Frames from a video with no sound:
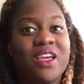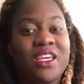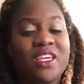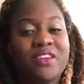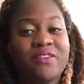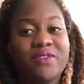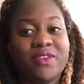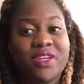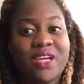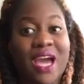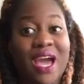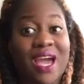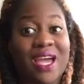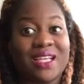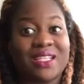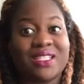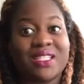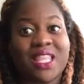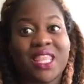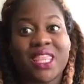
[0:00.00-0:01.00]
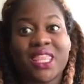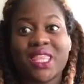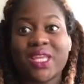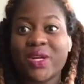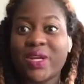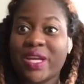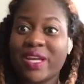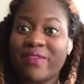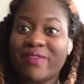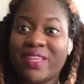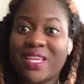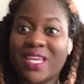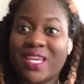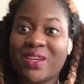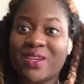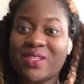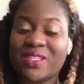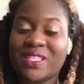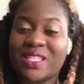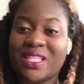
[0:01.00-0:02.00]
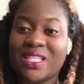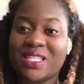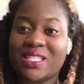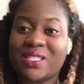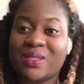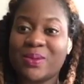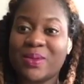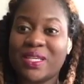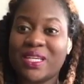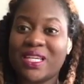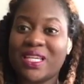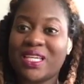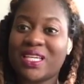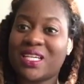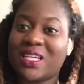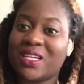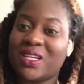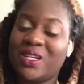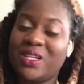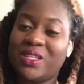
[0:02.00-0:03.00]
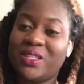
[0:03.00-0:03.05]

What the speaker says: give you guys 3 videos this week,